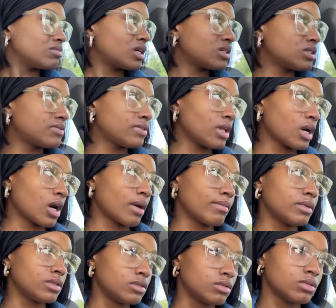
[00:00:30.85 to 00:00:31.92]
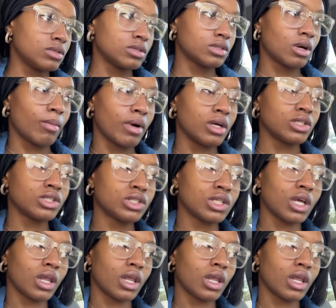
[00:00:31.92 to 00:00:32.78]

I just feel like I've been doing it so much.